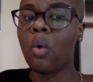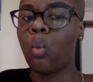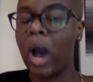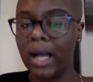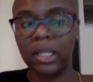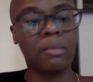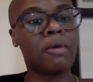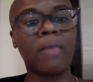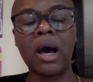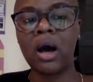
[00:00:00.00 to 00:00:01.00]
while I'm in
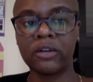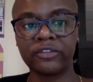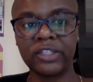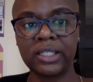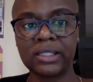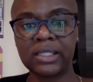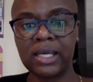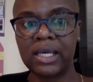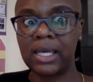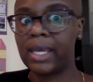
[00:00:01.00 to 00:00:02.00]
my office.
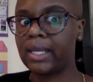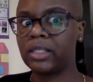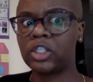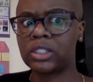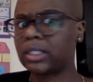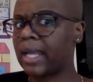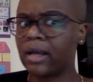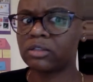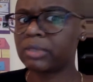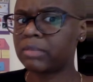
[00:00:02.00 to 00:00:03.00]
And it just
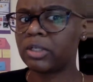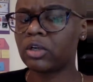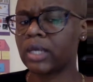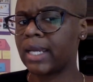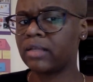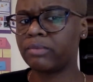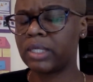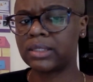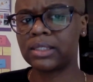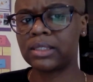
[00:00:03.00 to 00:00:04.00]
allows me to be creative
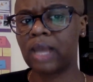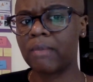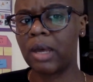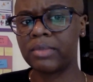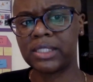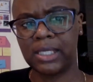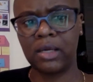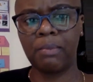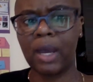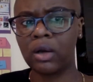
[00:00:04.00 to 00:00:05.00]
because I'm
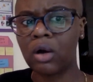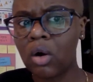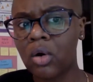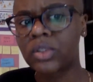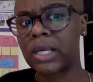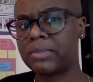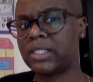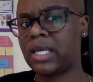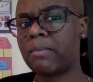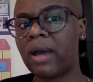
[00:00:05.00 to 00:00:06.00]
seeing my goals, I'm
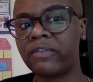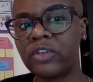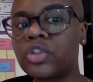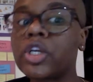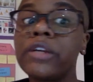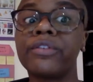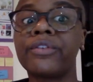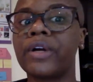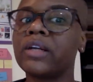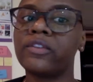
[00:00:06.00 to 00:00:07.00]
seeing my future in
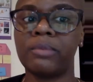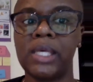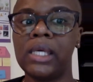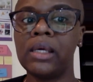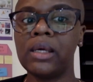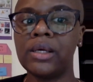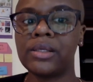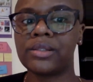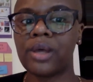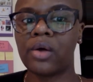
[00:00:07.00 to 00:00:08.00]
front of me.
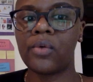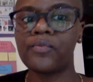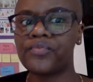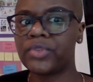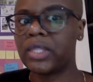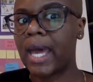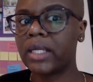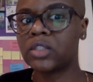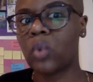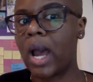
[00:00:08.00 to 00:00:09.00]
So that
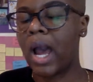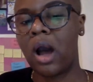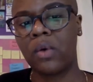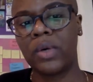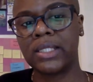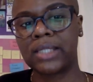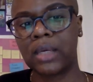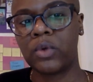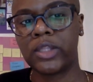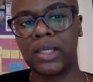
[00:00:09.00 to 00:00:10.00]
is why I always like
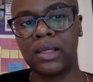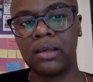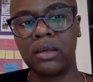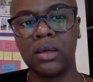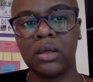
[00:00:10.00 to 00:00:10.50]
within